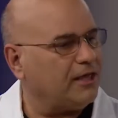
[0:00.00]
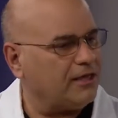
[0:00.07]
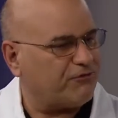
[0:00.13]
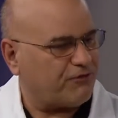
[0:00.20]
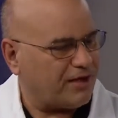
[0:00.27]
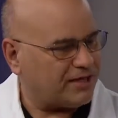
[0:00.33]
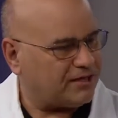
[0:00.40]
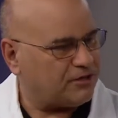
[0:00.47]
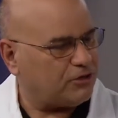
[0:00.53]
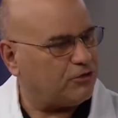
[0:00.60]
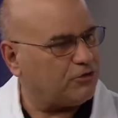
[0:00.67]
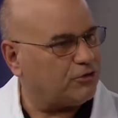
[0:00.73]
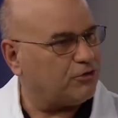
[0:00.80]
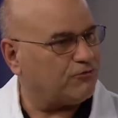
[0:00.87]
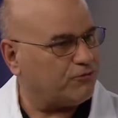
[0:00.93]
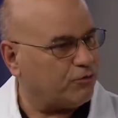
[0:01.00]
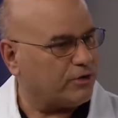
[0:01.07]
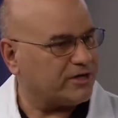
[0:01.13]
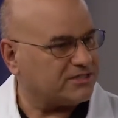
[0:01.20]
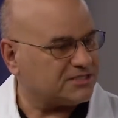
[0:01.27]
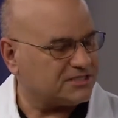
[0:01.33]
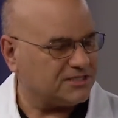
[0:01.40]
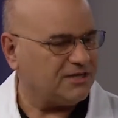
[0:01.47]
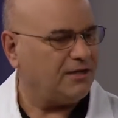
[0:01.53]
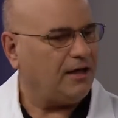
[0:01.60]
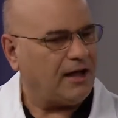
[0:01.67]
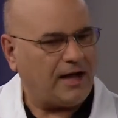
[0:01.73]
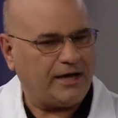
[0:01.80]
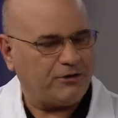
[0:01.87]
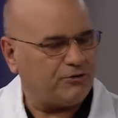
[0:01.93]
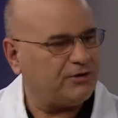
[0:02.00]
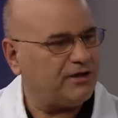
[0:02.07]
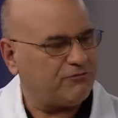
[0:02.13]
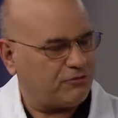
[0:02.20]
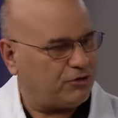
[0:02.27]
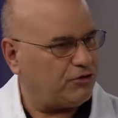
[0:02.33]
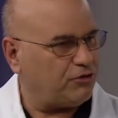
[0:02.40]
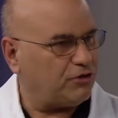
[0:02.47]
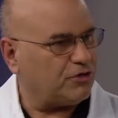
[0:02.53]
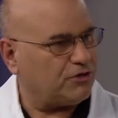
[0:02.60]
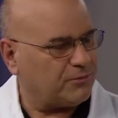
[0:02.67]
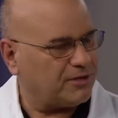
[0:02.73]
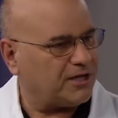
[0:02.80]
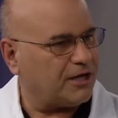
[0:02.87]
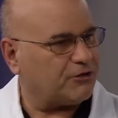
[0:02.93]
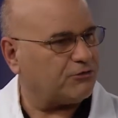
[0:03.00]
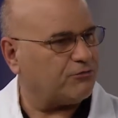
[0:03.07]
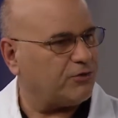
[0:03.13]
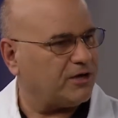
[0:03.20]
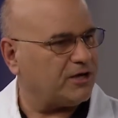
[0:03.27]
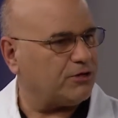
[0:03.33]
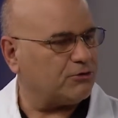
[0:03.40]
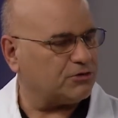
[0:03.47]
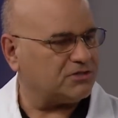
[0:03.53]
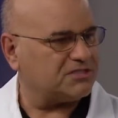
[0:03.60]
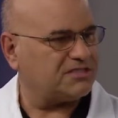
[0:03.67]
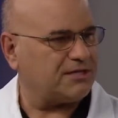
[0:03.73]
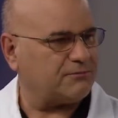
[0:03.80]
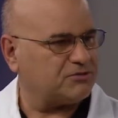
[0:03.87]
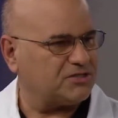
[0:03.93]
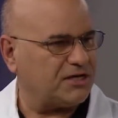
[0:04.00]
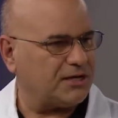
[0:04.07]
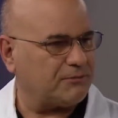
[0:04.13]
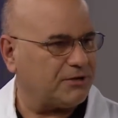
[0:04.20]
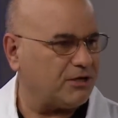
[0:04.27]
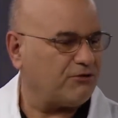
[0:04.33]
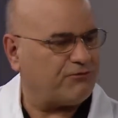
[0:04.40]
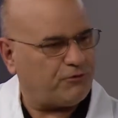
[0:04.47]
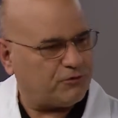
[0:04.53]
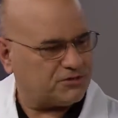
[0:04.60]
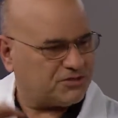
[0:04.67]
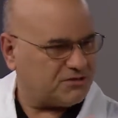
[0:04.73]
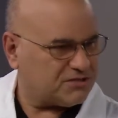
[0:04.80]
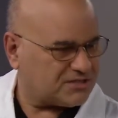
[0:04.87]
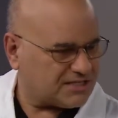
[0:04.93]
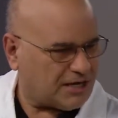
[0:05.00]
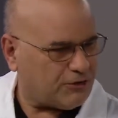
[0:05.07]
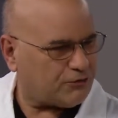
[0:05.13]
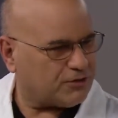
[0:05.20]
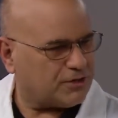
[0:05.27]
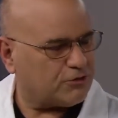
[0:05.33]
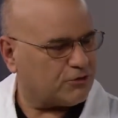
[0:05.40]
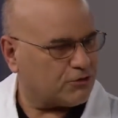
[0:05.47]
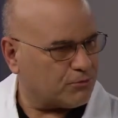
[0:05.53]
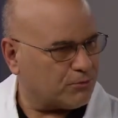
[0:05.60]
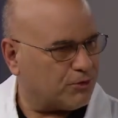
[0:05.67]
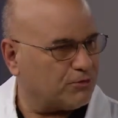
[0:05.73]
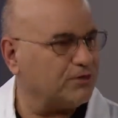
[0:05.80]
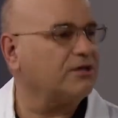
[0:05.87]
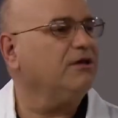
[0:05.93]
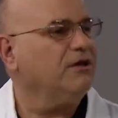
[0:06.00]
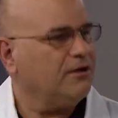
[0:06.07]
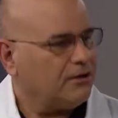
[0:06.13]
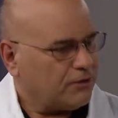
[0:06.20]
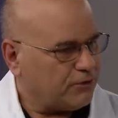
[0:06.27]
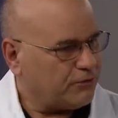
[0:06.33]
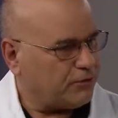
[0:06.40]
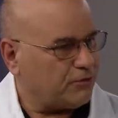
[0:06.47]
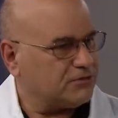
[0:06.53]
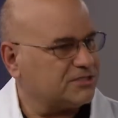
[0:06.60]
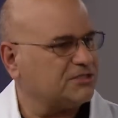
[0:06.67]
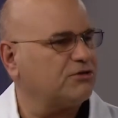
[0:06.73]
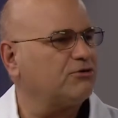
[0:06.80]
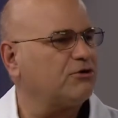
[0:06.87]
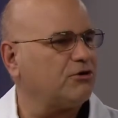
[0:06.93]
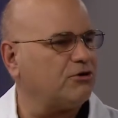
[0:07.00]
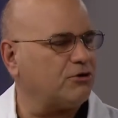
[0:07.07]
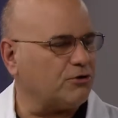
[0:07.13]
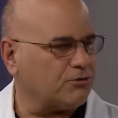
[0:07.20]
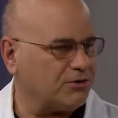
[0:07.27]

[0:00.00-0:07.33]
if I can hear your voice, I don't have to hear you coming out the radio at the same time. Now, the folks on the south end of the building, they'll still hear you,